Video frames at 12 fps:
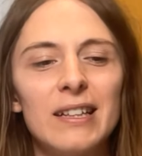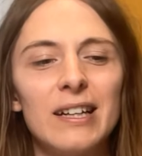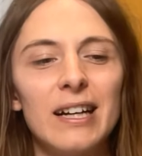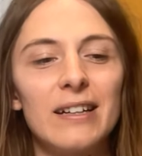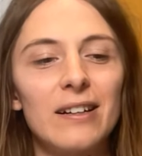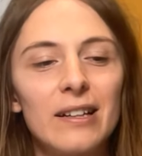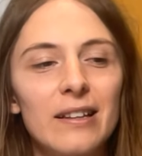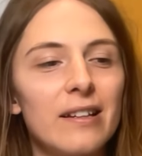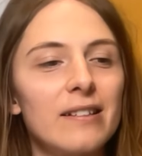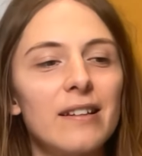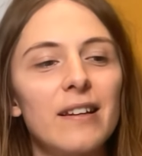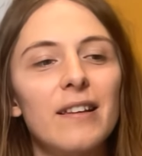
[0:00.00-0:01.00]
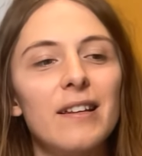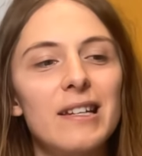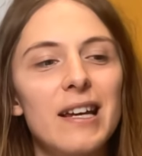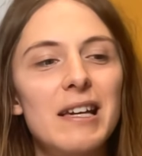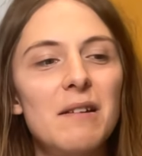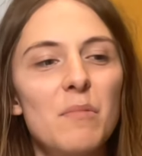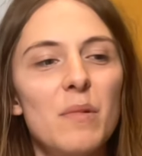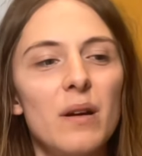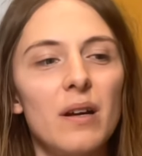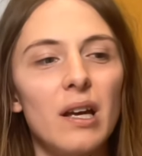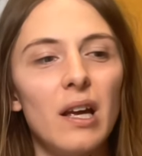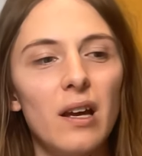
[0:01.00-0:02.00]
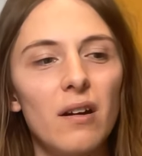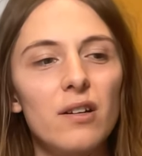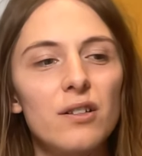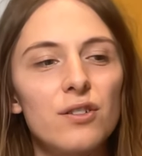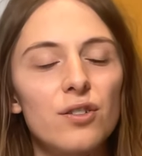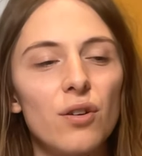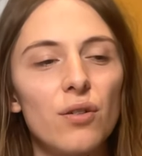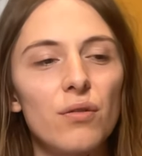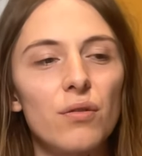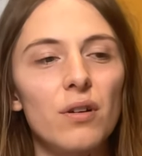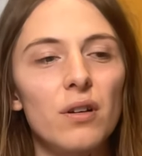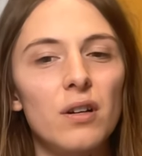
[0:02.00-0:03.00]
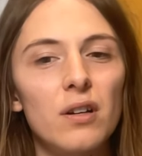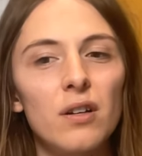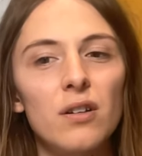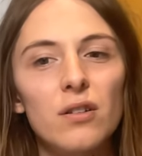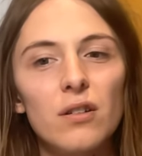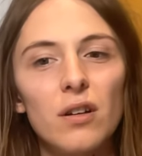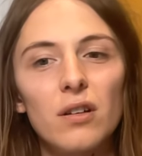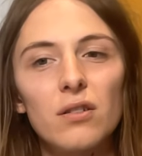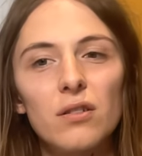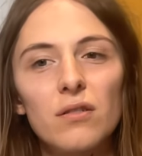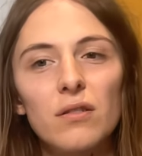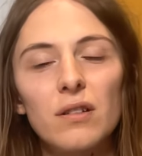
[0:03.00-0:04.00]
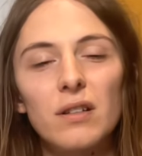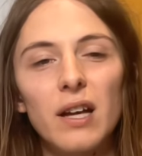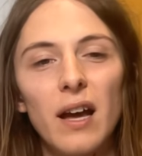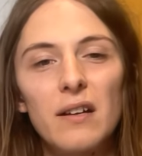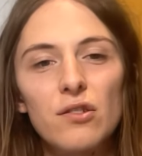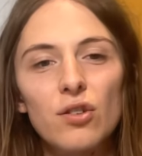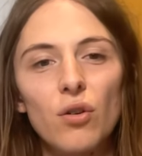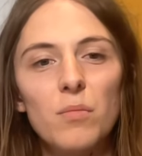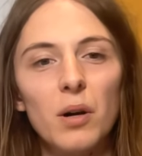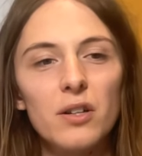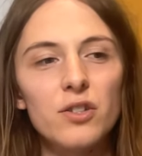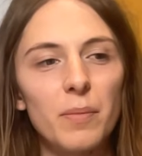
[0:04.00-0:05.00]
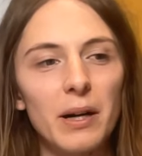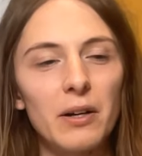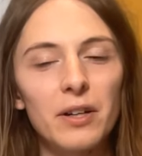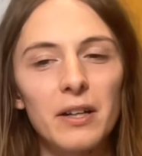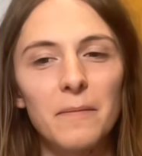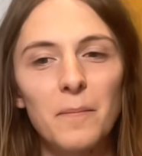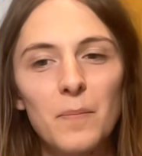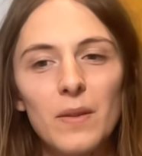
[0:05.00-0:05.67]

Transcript: and, like, the, the team here is so like cares so much about it,